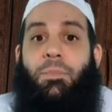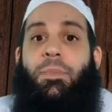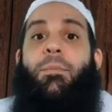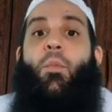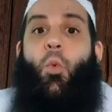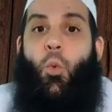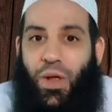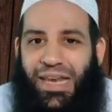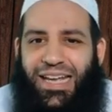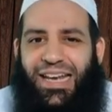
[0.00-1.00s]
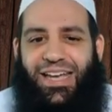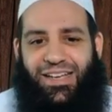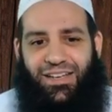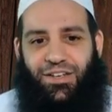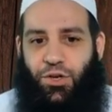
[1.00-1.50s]
Him willingly,
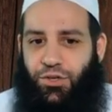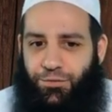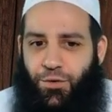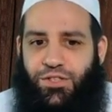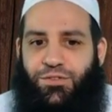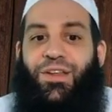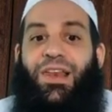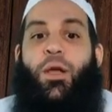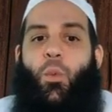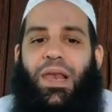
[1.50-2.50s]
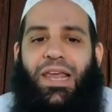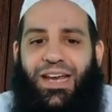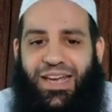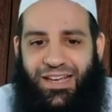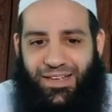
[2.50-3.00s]
not forcefully,
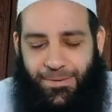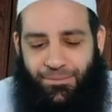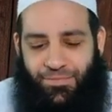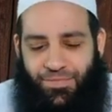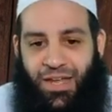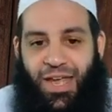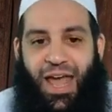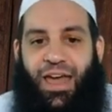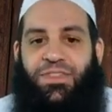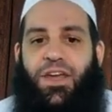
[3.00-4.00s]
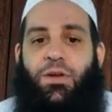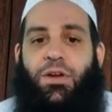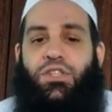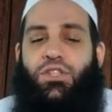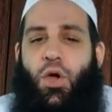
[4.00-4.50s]
willingly. And there
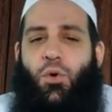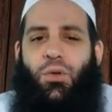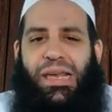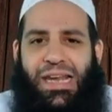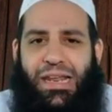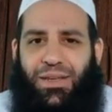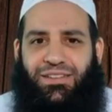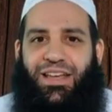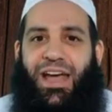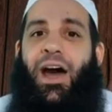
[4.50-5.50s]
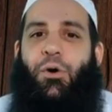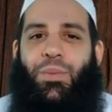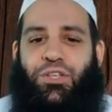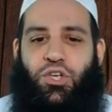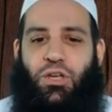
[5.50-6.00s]
is no limit to how
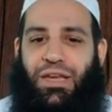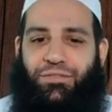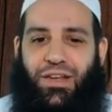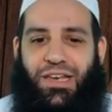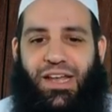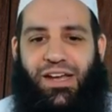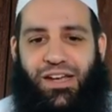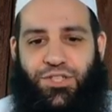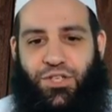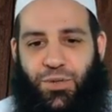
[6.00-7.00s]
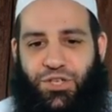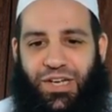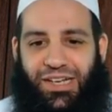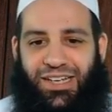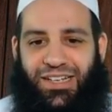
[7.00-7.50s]
much you love Allah Azza wa Jal.
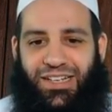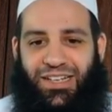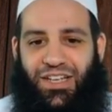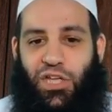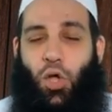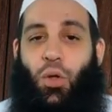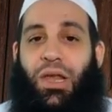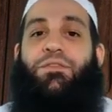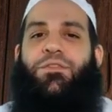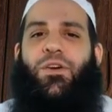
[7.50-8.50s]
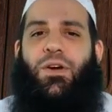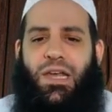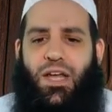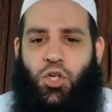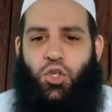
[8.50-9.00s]
Your love for
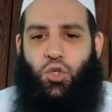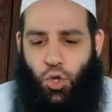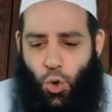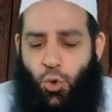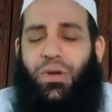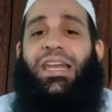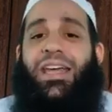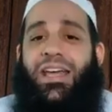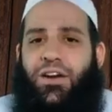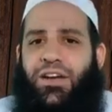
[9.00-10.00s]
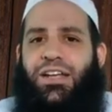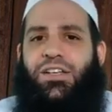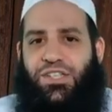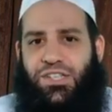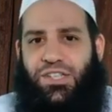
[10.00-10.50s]
Allah should only
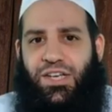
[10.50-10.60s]
increase